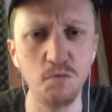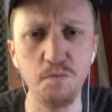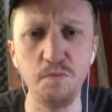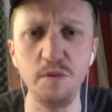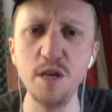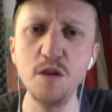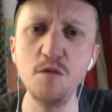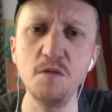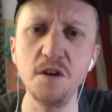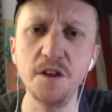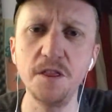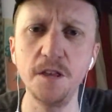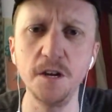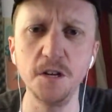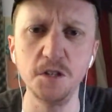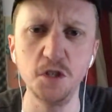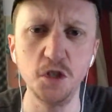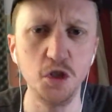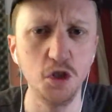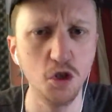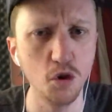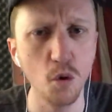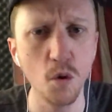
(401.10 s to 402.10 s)
be with
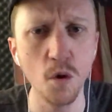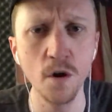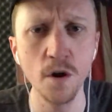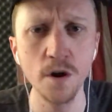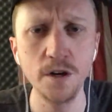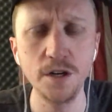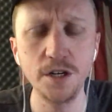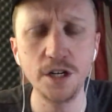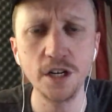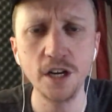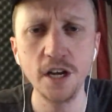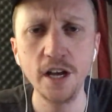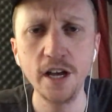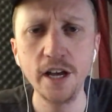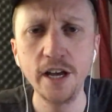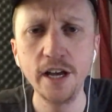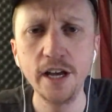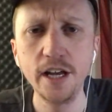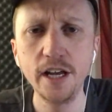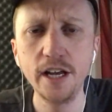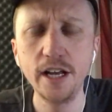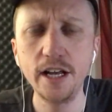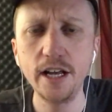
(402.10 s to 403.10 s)
us, George.
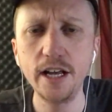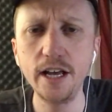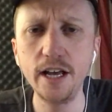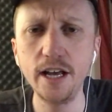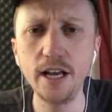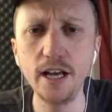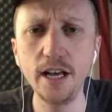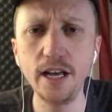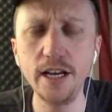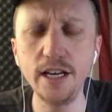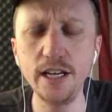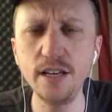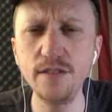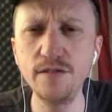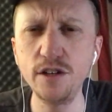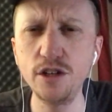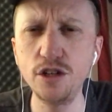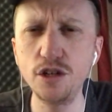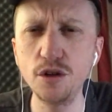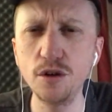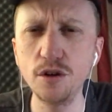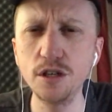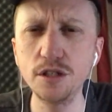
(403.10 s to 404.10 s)
And
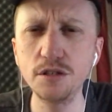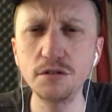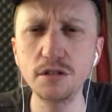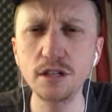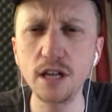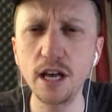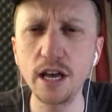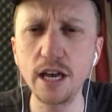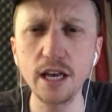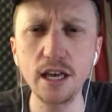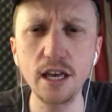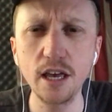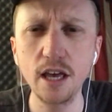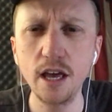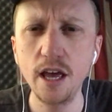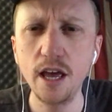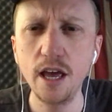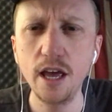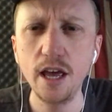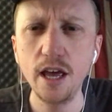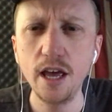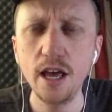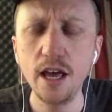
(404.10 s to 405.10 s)
even George was like,
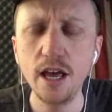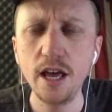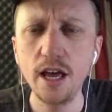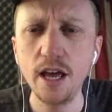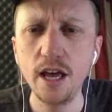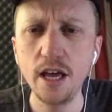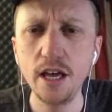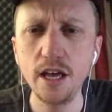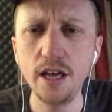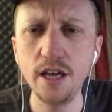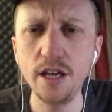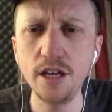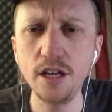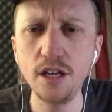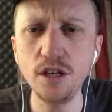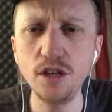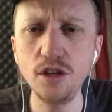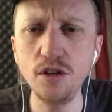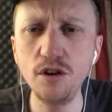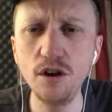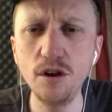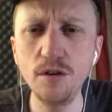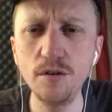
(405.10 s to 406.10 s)

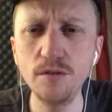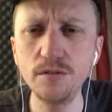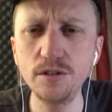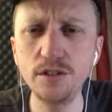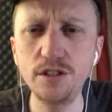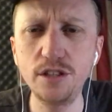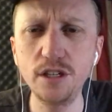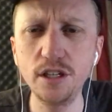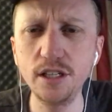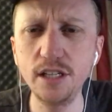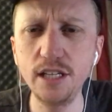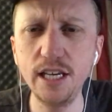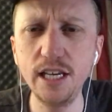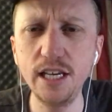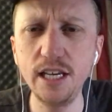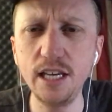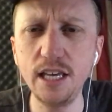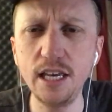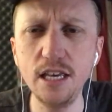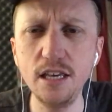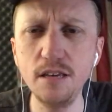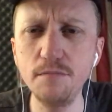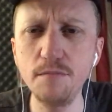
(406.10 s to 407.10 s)
You don't
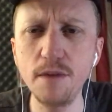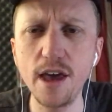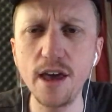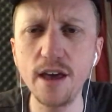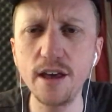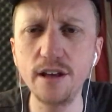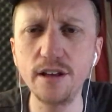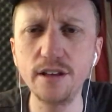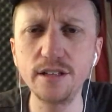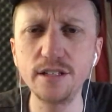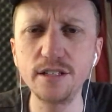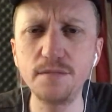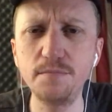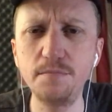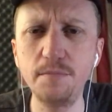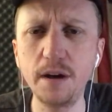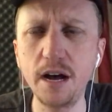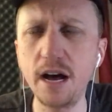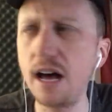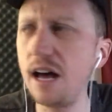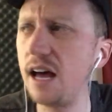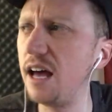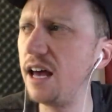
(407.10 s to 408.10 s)
delete emails
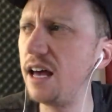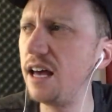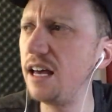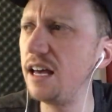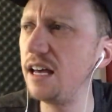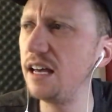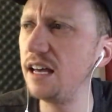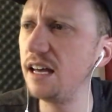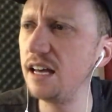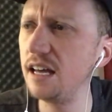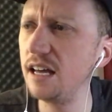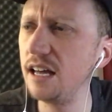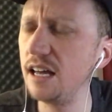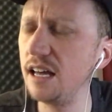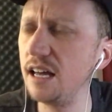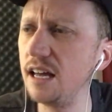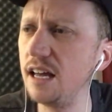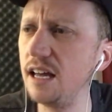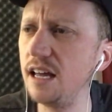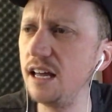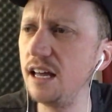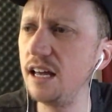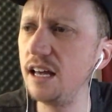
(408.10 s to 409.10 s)
by
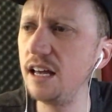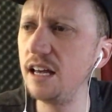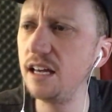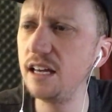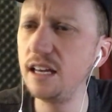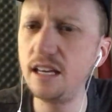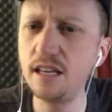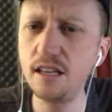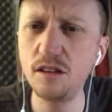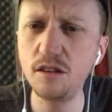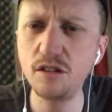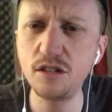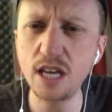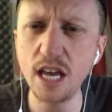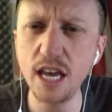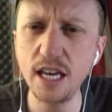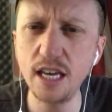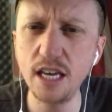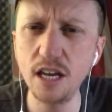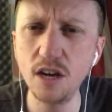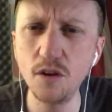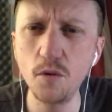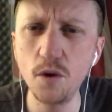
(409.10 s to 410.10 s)

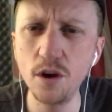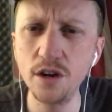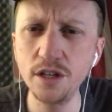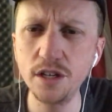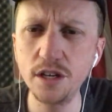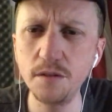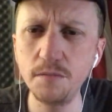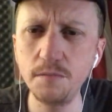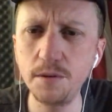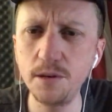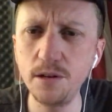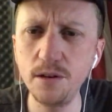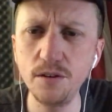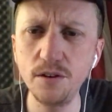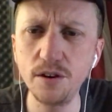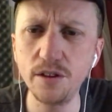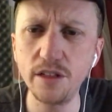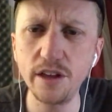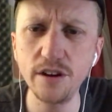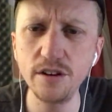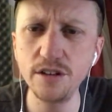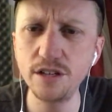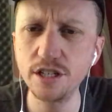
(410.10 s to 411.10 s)
taking one
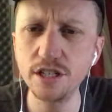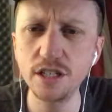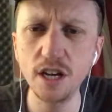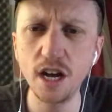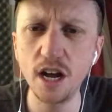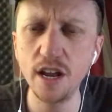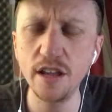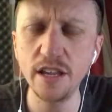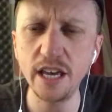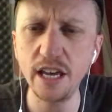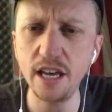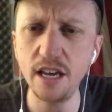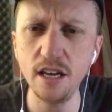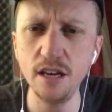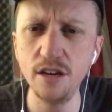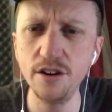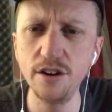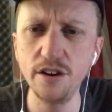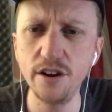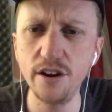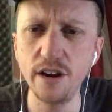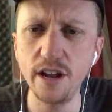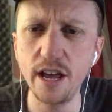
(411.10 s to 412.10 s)
computer. They're just on the
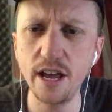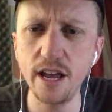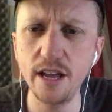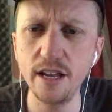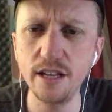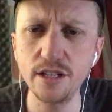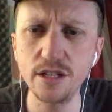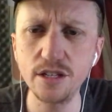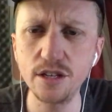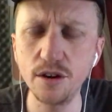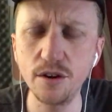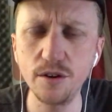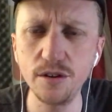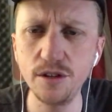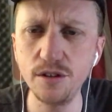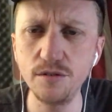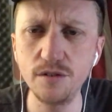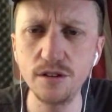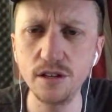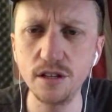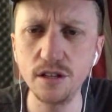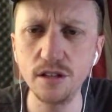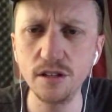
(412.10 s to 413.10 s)
internet, and so
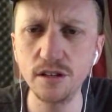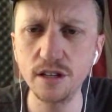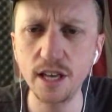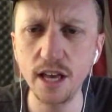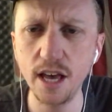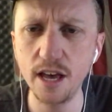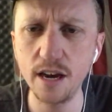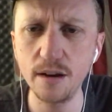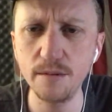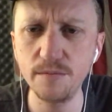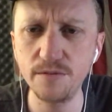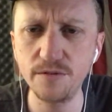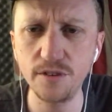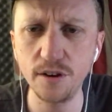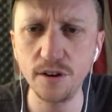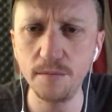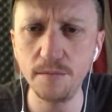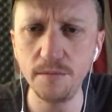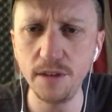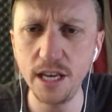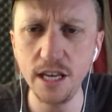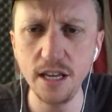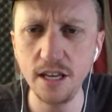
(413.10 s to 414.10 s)
you could look at them
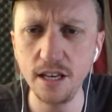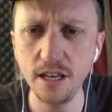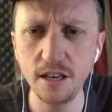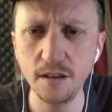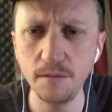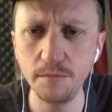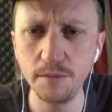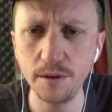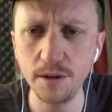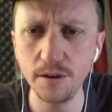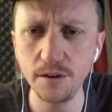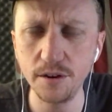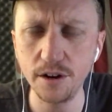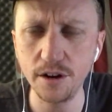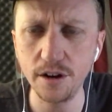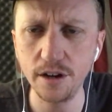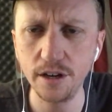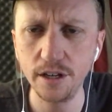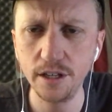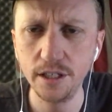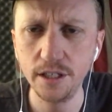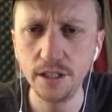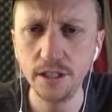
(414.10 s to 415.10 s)
from any computer.